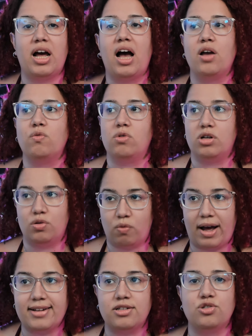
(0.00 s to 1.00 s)
I would
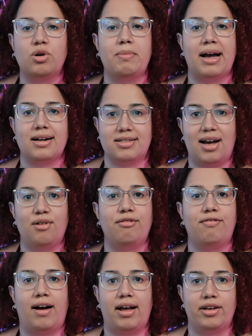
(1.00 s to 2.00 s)
write into a markdown
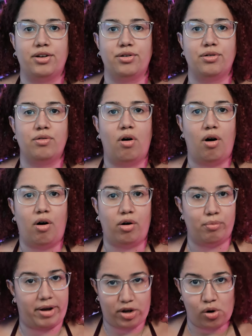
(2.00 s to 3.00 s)
file
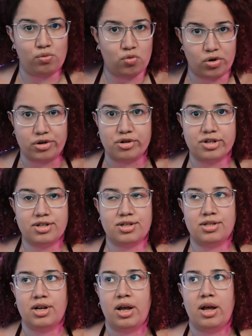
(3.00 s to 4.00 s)
on my own words,